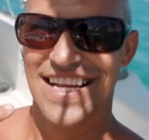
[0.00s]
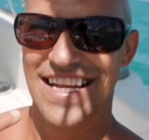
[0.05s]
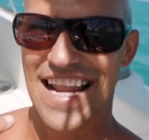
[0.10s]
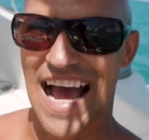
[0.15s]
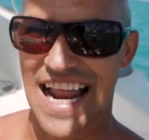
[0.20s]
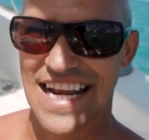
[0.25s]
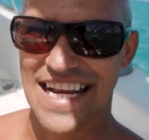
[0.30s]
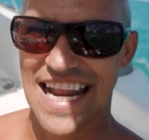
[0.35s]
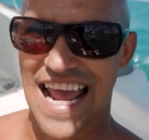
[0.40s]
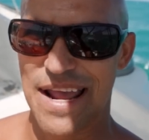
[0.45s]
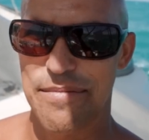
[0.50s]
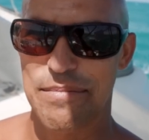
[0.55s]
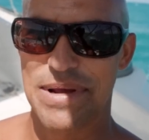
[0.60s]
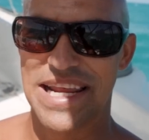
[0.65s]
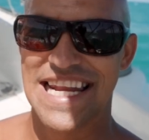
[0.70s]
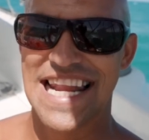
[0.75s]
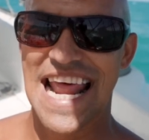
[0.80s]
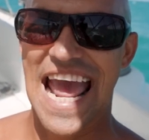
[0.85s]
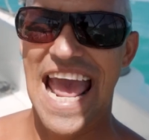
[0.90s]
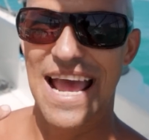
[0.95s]
not
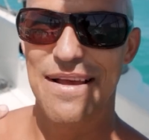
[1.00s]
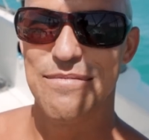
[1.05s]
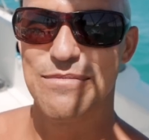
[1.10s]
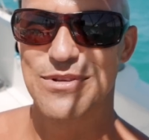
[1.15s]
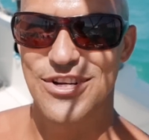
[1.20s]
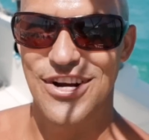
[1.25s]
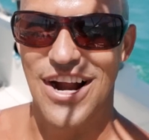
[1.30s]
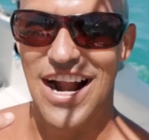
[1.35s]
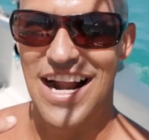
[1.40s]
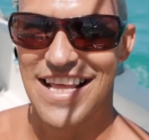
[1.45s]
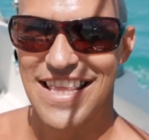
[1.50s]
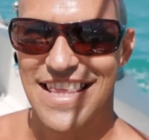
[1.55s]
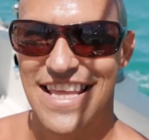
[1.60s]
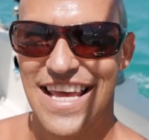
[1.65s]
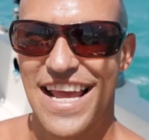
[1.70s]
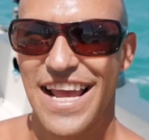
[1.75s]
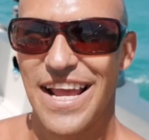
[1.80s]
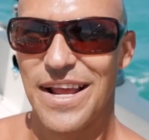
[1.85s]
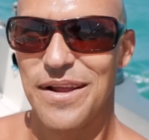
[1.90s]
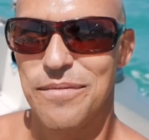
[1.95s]
naming names or
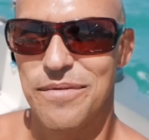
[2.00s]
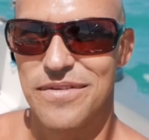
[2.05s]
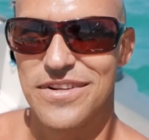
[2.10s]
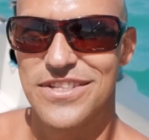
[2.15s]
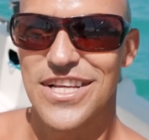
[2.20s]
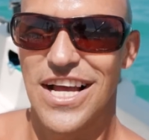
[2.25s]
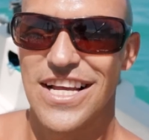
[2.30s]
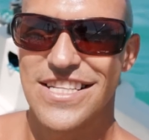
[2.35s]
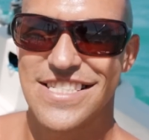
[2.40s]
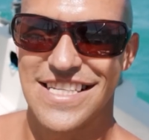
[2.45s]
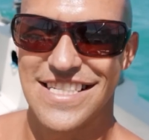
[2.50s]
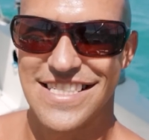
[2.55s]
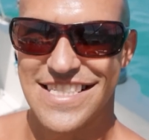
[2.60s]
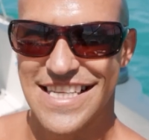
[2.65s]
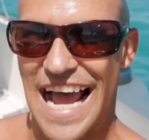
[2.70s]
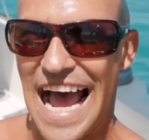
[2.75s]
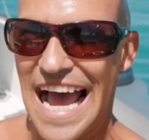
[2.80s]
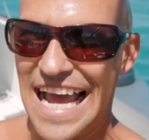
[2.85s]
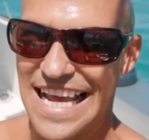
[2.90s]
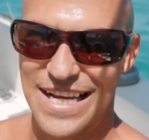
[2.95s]
anything, doesn't
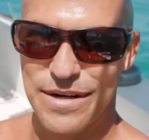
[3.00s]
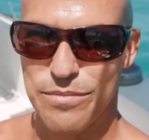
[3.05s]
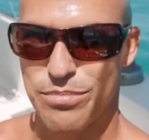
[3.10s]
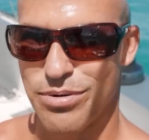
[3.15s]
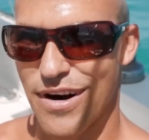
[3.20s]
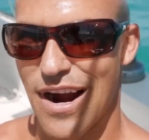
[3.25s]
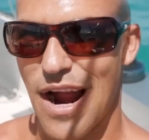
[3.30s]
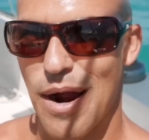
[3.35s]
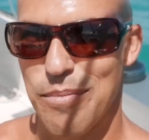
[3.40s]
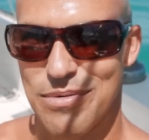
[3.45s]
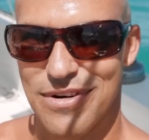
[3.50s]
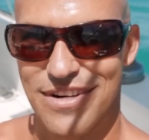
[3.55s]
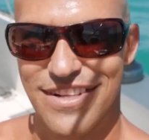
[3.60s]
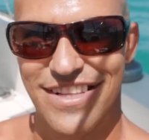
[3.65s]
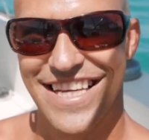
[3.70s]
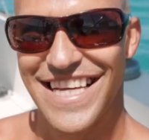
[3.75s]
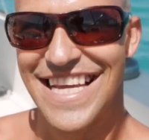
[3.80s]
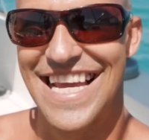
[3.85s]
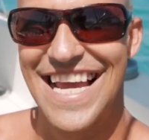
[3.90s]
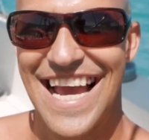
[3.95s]
tie it
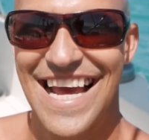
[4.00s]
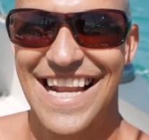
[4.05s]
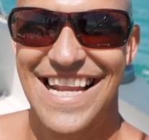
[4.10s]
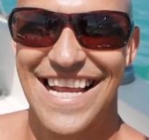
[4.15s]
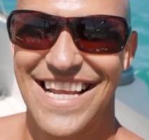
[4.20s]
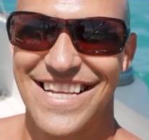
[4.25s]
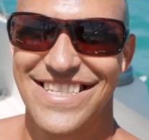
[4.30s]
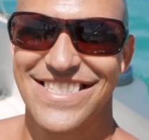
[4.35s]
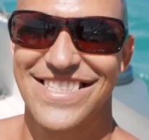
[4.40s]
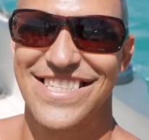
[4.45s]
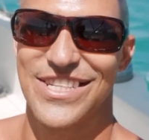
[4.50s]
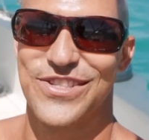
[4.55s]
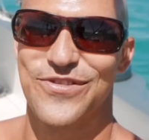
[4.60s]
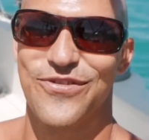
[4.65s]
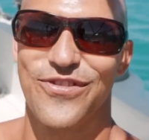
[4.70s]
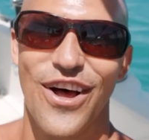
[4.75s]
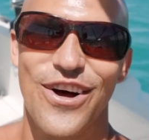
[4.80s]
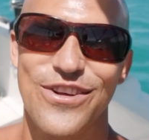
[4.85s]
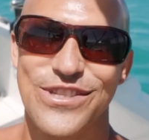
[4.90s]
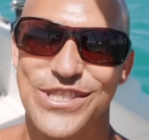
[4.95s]
properly. It just
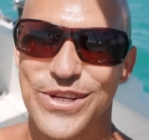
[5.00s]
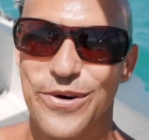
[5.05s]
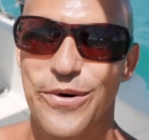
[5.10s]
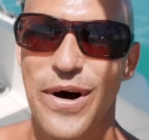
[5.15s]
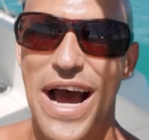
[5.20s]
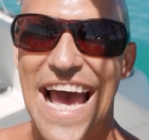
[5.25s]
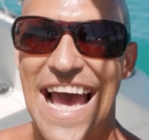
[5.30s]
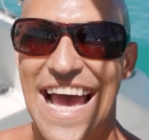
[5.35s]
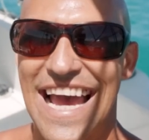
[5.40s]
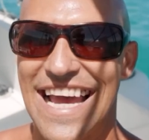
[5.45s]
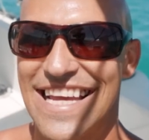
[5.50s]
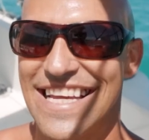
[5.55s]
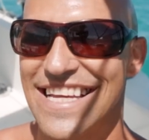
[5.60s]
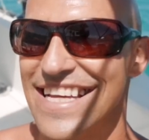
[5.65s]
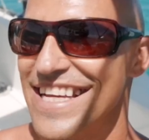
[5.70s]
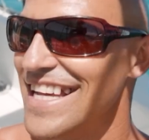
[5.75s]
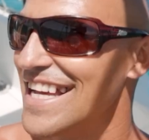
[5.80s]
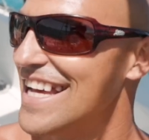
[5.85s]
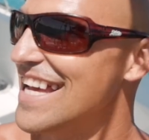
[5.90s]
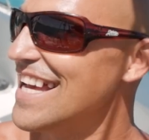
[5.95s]
floats away.
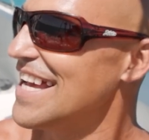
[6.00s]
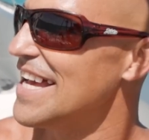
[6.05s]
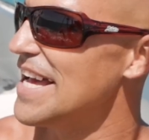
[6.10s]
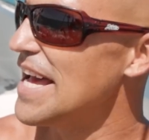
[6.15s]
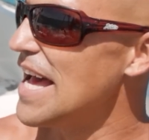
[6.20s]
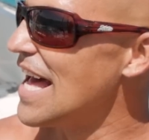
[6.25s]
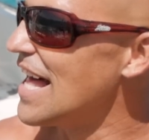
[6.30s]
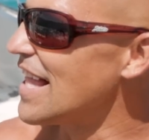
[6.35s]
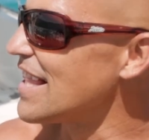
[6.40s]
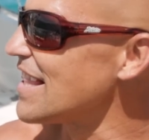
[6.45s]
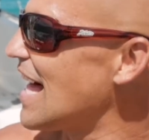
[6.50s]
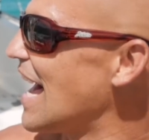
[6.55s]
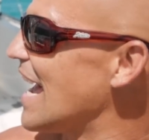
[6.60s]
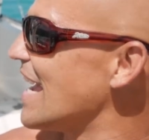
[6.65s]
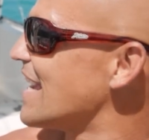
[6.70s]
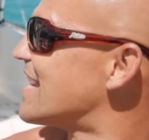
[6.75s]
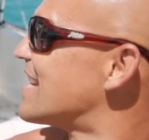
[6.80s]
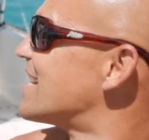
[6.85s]
Like